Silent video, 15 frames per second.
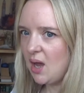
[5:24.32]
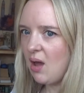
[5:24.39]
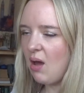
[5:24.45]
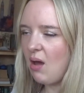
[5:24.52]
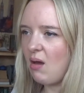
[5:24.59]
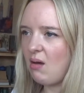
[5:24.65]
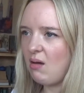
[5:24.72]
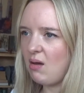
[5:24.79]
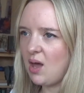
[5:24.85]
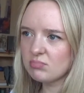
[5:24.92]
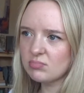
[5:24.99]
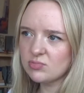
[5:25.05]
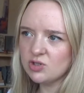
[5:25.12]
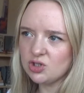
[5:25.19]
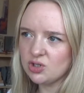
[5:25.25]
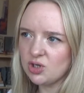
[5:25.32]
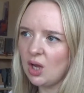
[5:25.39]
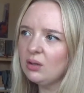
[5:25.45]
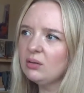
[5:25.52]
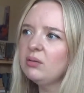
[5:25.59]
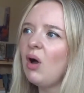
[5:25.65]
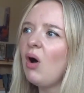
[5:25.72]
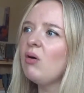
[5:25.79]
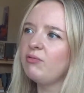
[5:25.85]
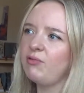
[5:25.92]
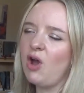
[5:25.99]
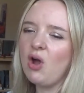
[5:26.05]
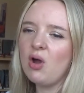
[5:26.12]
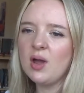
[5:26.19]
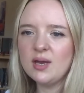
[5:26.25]
Her just a lot of
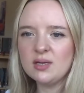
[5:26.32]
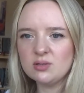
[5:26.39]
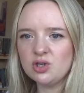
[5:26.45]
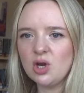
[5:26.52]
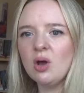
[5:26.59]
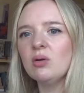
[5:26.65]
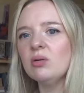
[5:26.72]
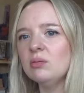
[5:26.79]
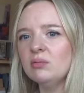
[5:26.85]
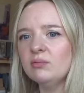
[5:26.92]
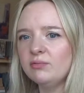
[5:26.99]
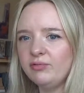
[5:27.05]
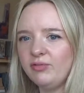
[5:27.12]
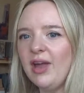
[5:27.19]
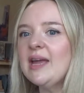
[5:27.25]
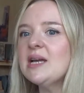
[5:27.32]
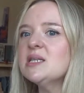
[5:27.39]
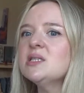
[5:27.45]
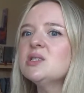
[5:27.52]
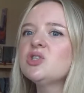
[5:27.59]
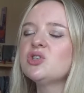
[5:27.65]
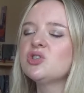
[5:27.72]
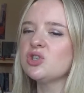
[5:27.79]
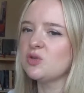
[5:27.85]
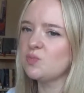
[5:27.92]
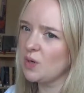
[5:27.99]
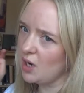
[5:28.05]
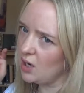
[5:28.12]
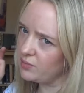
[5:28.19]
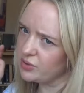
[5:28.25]
her internal fears just
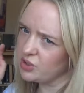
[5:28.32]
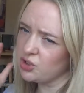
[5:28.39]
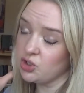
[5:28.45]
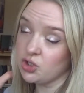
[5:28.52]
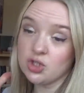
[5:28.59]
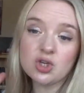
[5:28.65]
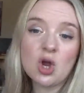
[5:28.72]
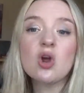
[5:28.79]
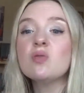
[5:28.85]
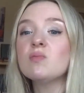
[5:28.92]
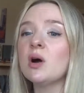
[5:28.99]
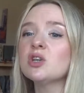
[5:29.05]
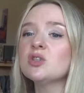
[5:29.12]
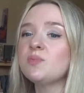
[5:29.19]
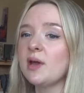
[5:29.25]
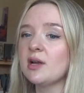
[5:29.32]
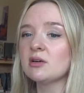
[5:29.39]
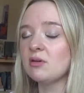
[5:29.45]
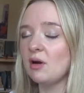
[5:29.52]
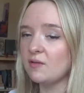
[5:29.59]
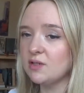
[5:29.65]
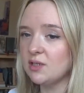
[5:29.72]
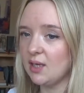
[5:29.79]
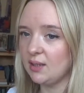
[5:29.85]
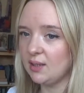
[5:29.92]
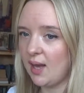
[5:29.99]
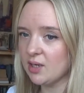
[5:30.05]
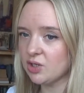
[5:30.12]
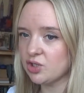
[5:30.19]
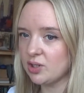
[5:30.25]
become so much bigger after the
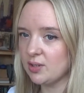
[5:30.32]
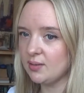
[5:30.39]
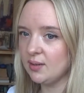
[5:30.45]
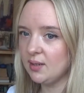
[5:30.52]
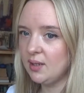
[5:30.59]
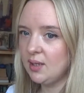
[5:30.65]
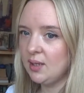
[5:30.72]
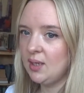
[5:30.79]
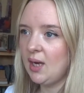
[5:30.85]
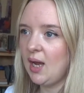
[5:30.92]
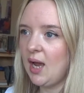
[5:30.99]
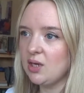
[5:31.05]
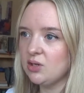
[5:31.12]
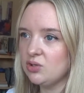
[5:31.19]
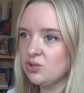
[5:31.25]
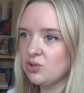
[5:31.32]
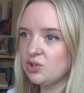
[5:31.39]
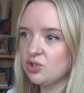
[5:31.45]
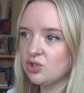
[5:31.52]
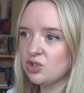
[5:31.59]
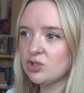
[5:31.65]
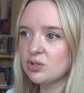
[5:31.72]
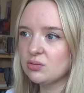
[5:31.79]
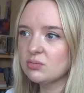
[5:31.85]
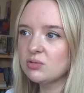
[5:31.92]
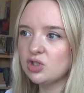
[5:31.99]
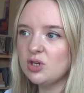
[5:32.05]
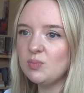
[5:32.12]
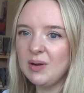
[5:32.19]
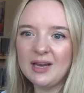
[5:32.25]
election, and
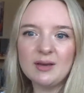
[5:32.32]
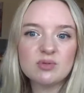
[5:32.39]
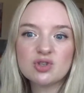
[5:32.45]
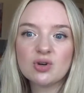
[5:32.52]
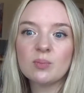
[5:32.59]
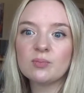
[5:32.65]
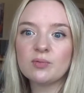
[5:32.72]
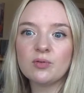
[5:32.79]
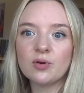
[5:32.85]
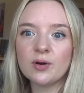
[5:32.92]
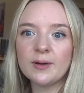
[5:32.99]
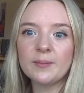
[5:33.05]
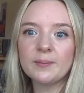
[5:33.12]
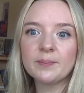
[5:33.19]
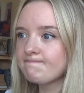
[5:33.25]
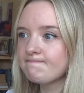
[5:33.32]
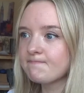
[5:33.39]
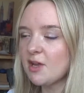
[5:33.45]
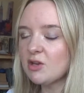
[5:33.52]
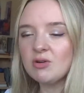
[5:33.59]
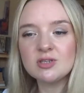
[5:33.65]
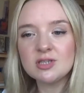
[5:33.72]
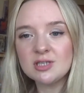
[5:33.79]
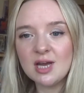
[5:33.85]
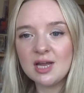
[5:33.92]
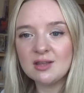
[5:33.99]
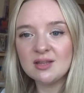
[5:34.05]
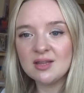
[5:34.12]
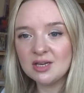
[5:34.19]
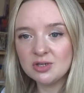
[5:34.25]
she blames Trump for it. Not to say
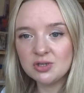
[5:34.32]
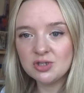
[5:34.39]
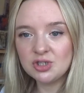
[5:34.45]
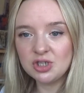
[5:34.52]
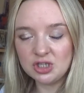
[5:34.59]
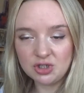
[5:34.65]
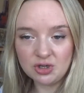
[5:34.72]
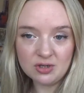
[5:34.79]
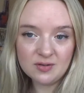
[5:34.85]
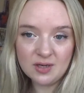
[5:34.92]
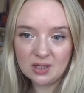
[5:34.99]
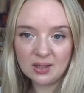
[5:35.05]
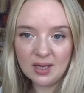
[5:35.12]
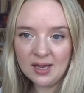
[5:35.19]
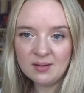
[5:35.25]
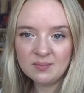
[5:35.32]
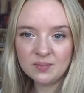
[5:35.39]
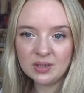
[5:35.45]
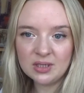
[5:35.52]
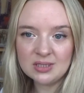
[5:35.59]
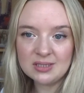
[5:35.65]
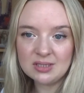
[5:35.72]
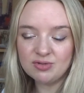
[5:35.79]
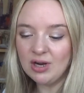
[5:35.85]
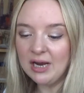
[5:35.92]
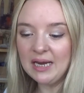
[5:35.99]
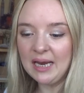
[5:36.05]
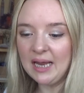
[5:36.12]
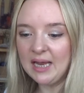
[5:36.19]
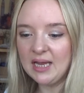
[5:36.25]
that, that she should have done that because
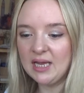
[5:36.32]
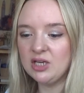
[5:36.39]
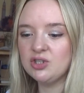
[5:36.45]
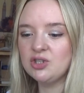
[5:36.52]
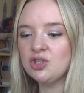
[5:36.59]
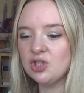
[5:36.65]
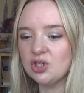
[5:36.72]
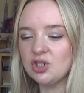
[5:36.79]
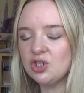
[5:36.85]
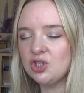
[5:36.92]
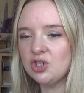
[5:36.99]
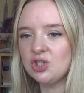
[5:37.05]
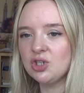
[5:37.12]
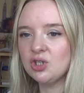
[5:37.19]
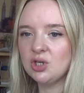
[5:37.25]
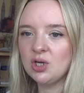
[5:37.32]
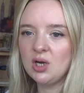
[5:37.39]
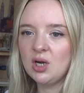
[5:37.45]
really it's just